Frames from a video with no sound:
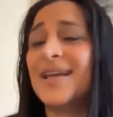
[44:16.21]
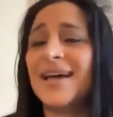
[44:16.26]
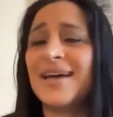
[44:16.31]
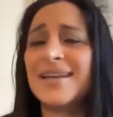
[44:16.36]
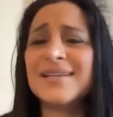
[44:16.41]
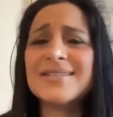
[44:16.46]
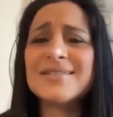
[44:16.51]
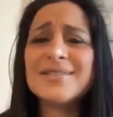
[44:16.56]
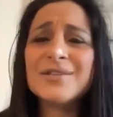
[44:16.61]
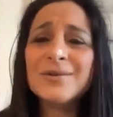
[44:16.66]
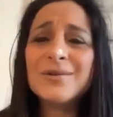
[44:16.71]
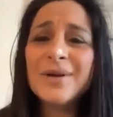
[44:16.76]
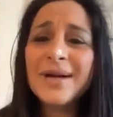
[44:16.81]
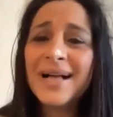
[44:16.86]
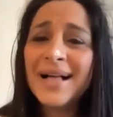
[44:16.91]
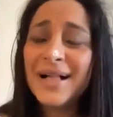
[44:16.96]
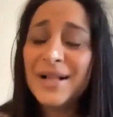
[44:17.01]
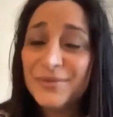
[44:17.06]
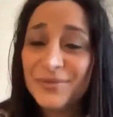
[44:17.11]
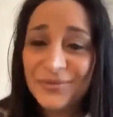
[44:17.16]
and it's so
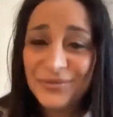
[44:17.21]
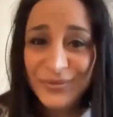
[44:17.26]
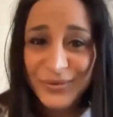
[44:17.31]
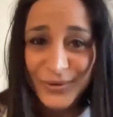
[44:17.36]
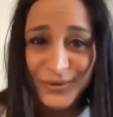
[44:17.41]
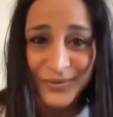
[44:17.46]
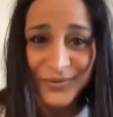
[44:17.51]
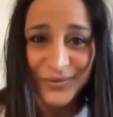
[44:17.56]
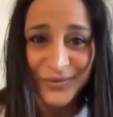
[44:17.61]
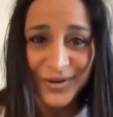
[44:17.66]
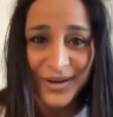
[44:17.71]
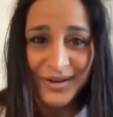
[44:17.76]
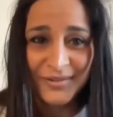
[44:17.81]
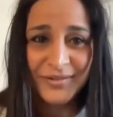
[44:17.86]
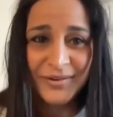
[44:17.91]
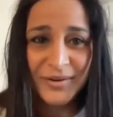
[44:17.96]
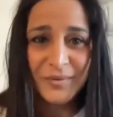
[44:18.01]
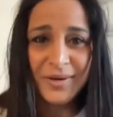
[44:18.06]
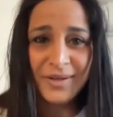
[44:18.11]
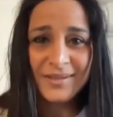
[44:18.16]
helpful for
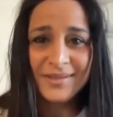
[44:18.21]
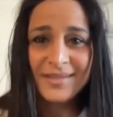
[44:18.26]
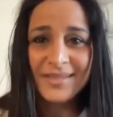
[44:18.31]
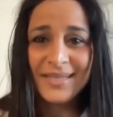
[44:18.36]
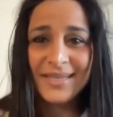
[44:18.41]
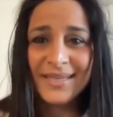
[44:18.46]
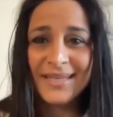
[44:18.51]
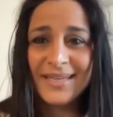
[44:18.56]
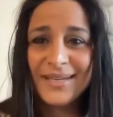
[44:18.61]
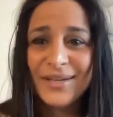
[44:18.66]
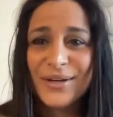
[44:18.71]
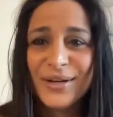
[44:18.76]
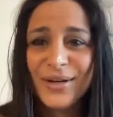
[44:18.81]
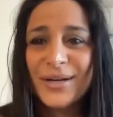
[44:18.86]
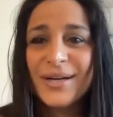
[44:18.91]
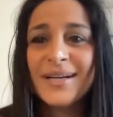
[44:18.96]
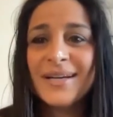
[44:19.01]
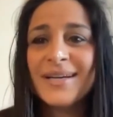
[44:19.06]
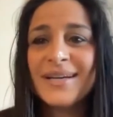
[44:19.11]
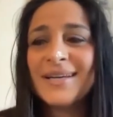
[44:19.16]
everyone to
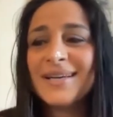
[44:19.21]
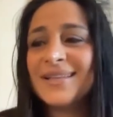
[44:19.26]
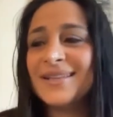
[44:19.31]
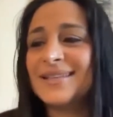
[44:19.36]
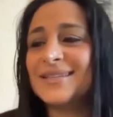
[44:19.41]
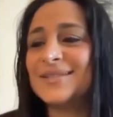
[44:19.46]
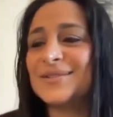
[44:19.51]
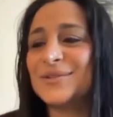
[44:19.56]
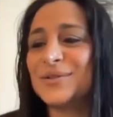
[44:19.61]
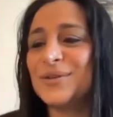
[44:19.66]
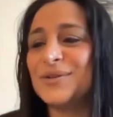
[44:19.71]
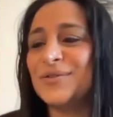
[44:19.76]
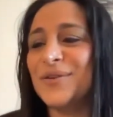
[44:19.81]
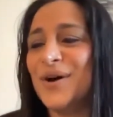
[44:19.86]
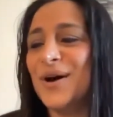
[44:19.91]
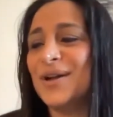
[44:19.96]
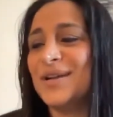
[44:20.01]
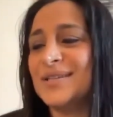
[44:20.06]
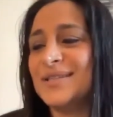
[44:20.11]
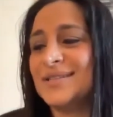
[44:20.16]
hear these sort of
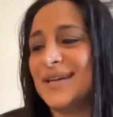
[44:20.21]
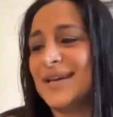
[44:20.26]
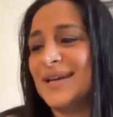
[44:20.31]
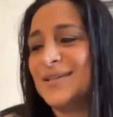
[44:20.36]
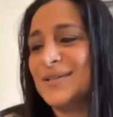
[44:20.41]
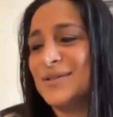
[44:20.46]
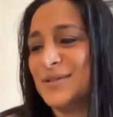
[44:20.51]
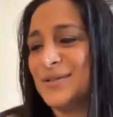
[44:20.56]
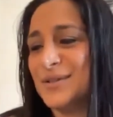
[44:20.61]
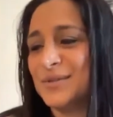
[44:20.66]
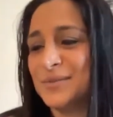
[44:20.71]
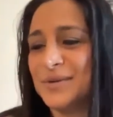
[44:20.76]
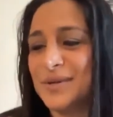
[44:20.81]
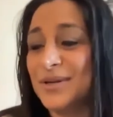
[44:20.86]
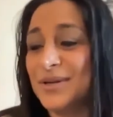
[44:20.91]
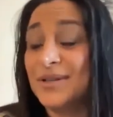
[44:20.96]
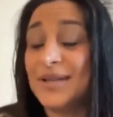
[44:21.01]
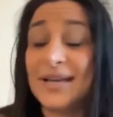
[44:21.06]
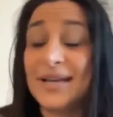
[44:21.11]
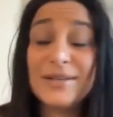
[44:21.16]
honest answers where
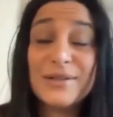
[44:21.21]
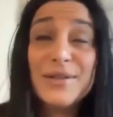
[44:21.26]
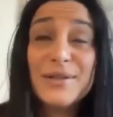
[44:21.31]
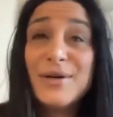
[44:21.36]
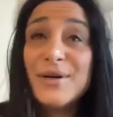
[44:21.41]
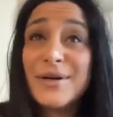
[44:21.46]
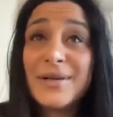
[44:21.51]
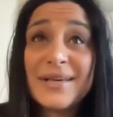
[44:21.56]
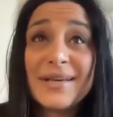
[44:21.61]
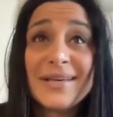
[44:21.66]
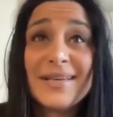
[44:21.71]
you're like, look,